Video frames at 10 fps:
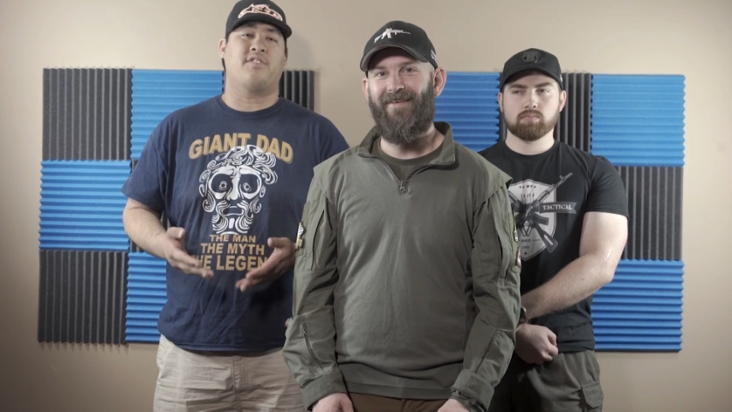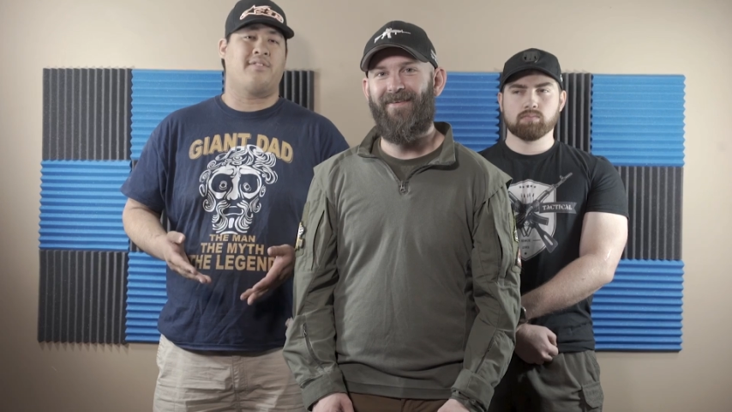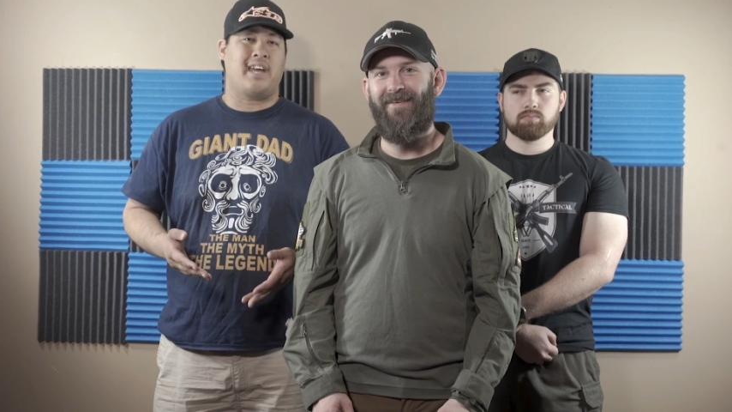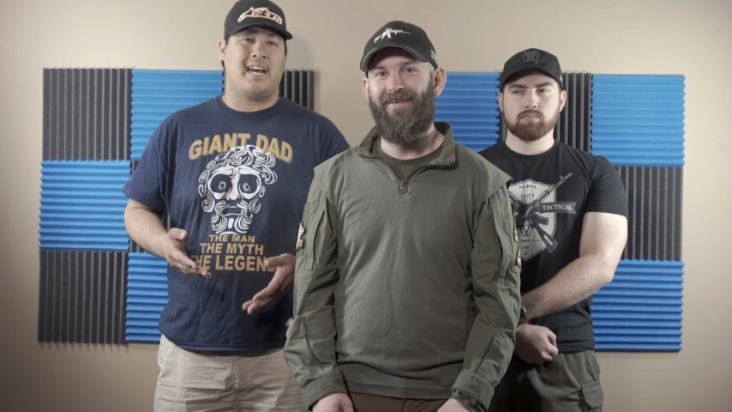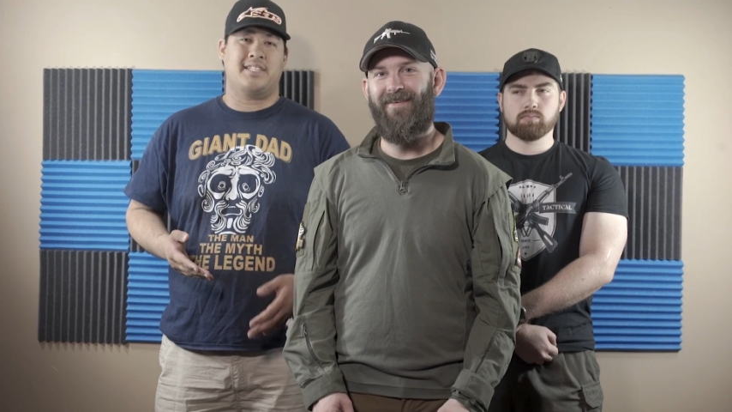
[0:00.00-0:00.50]
Speaker 1: for you
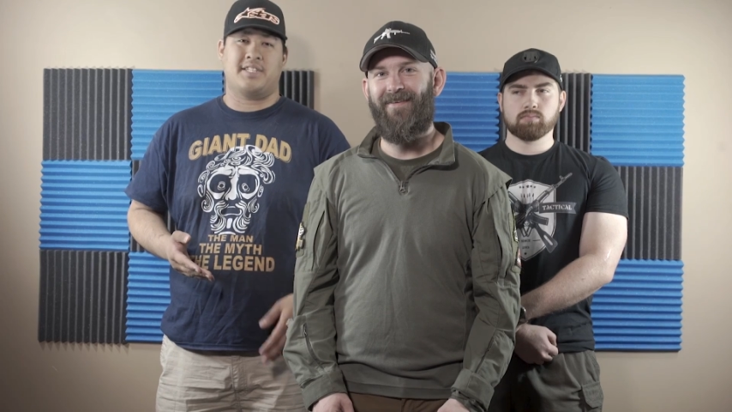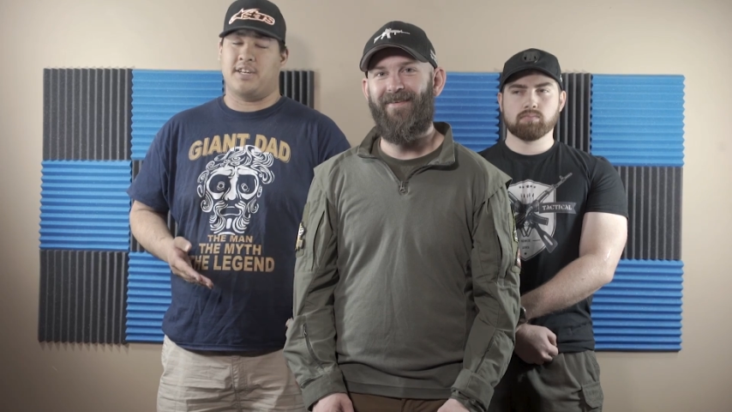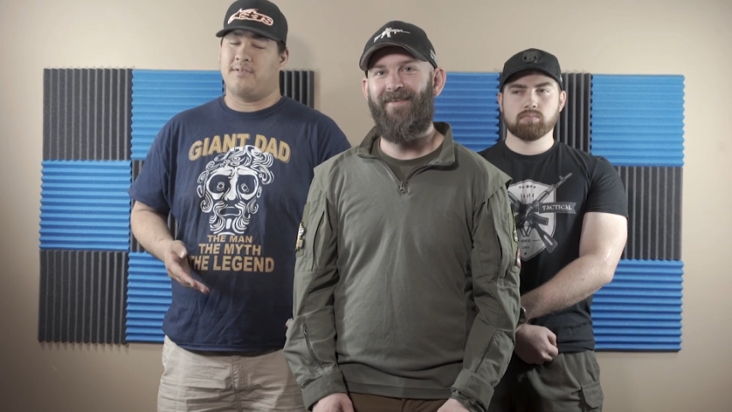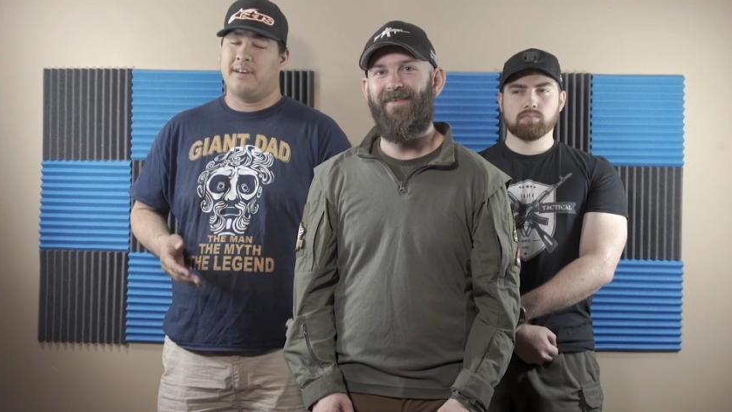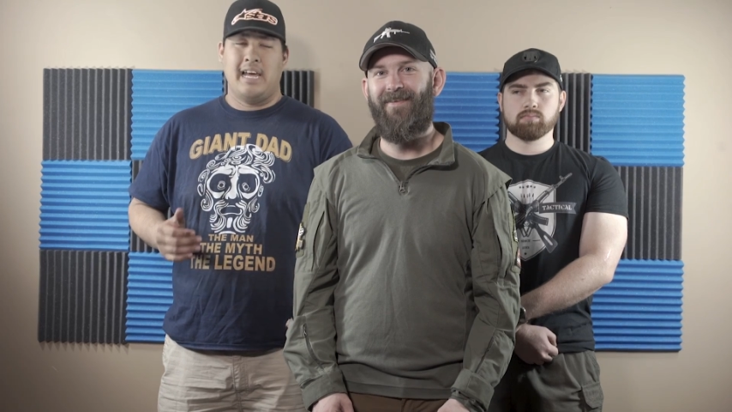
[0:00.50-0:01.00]
guys.
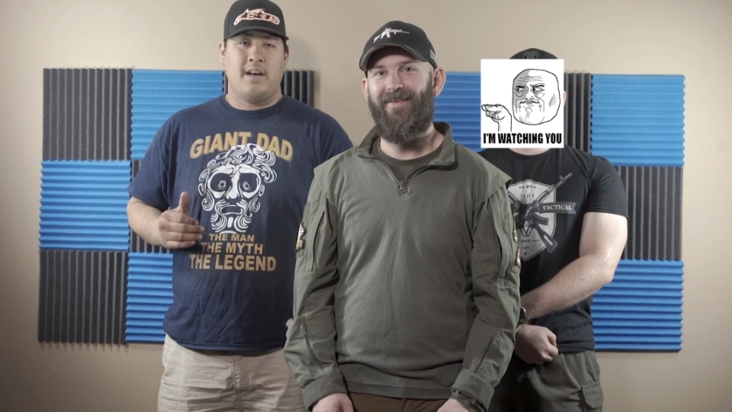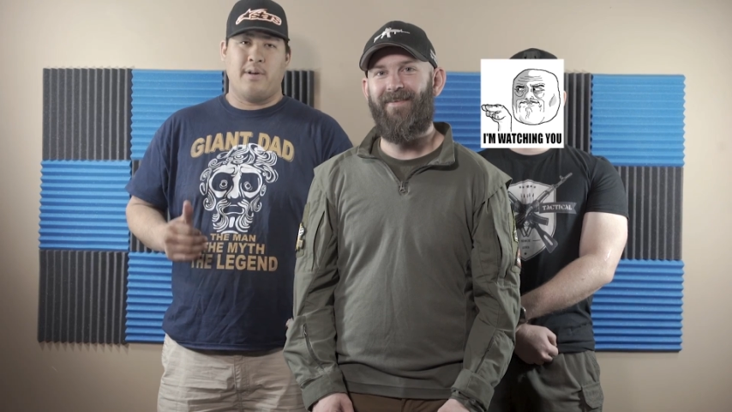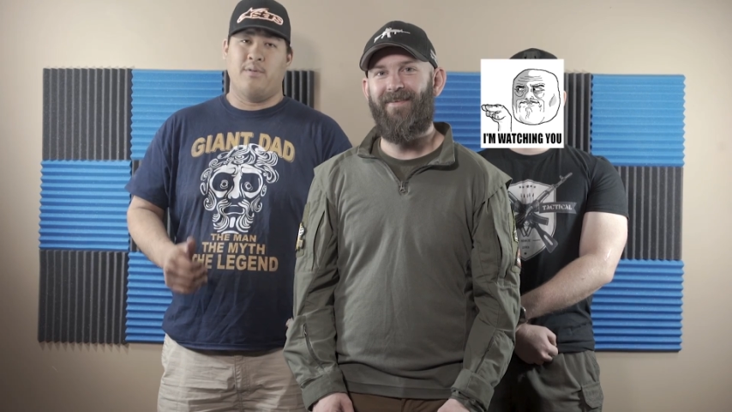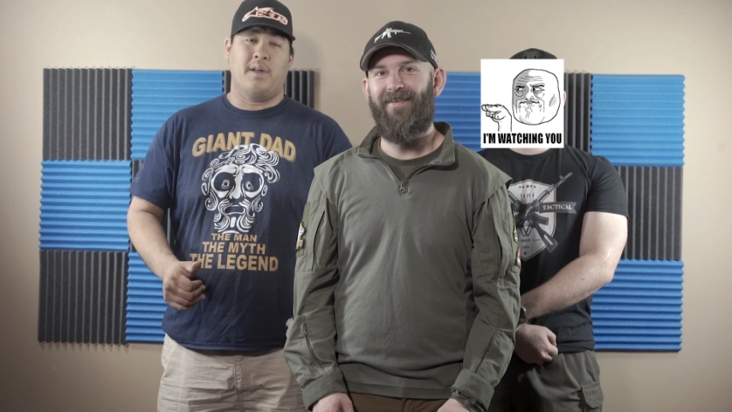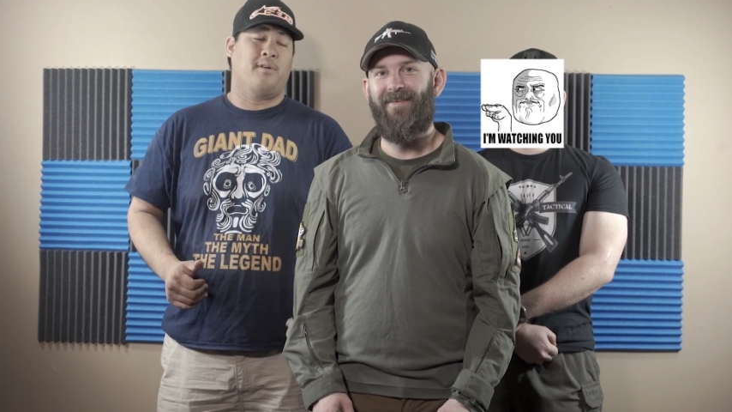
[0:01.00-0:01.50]
So we
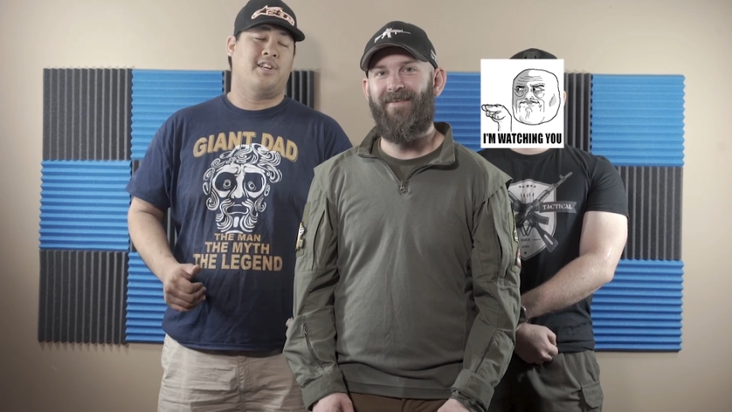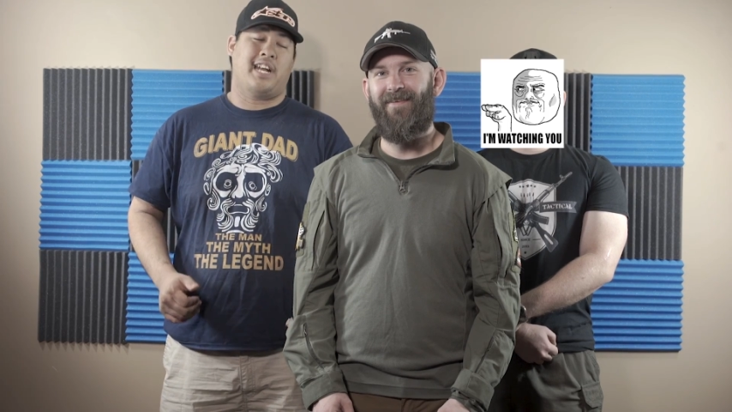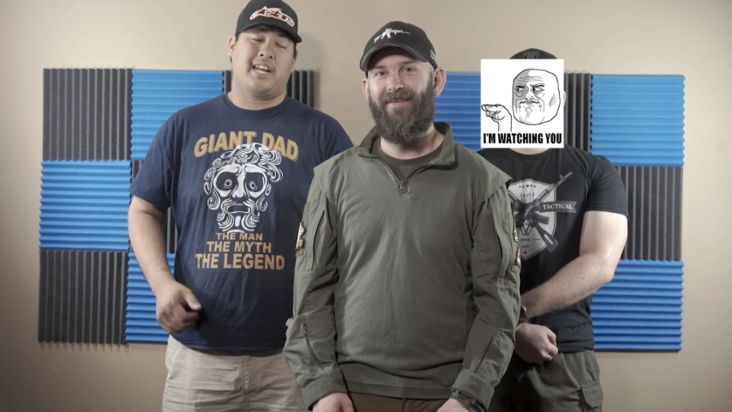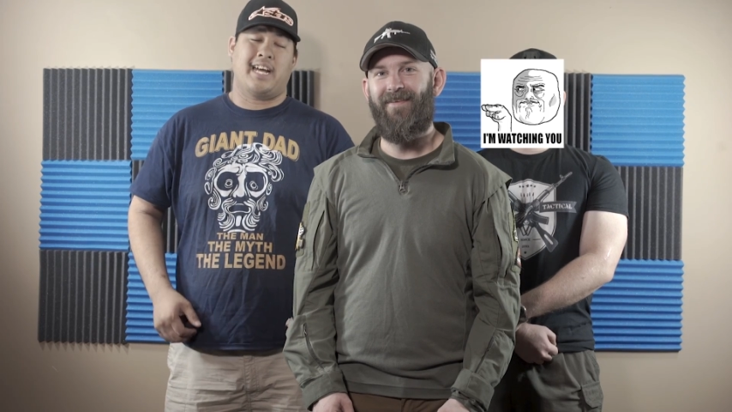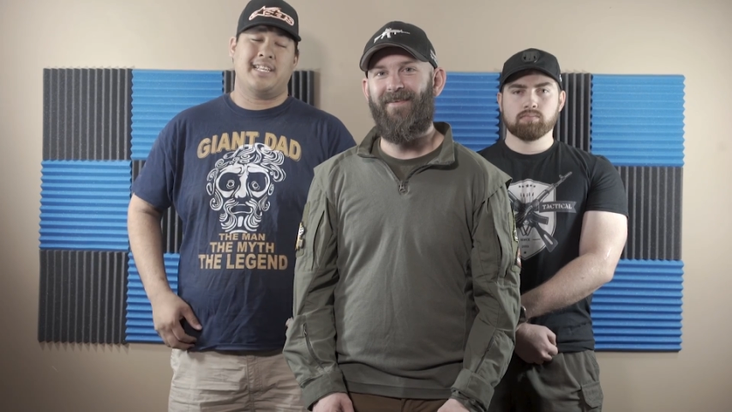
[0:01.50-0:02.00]
really appreciate
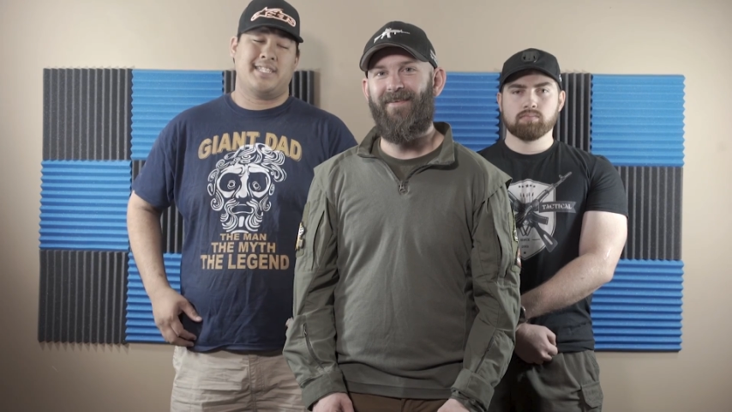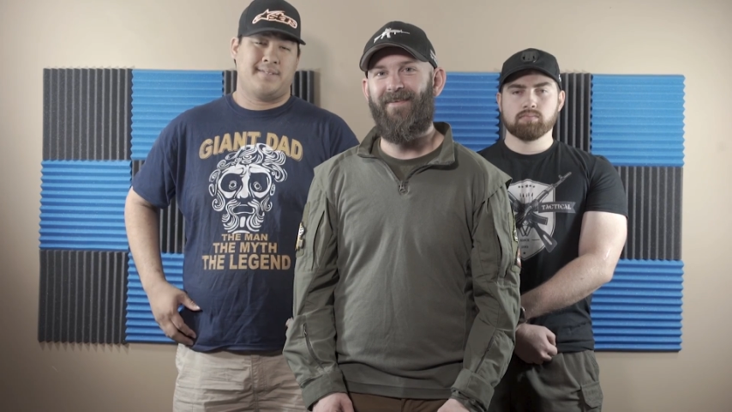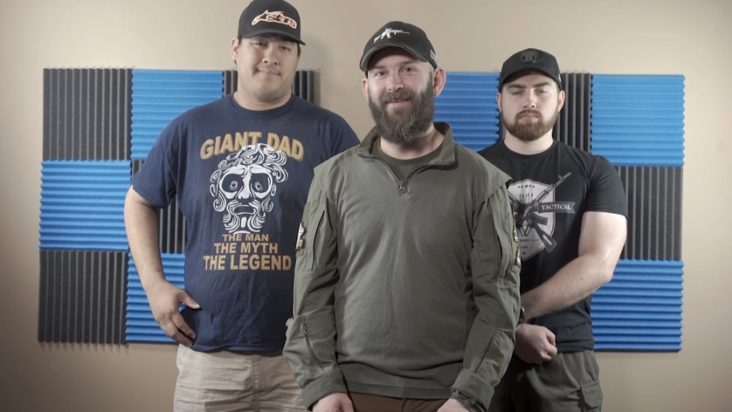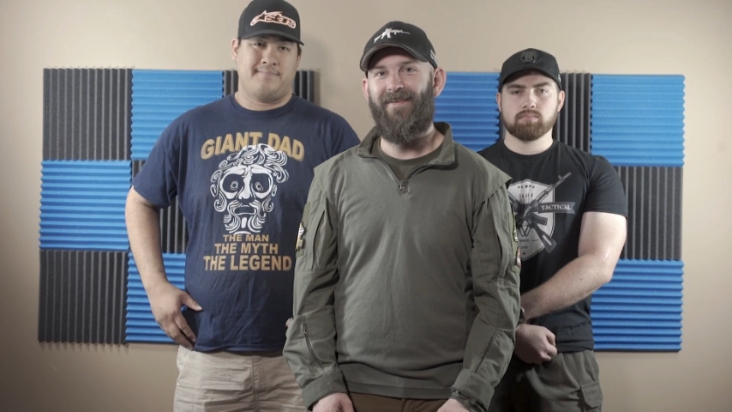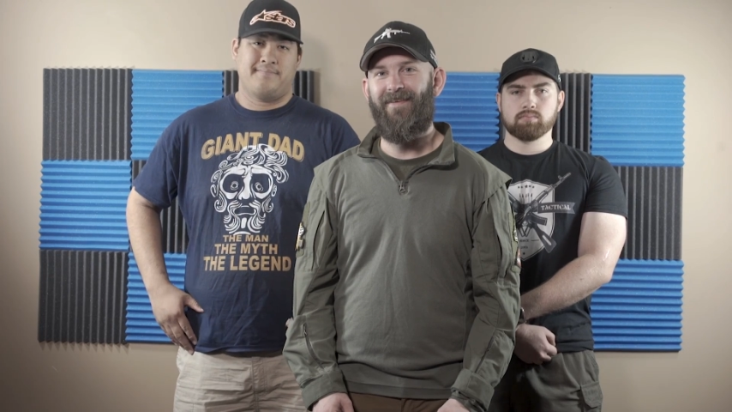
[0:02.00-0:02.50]
it, guys.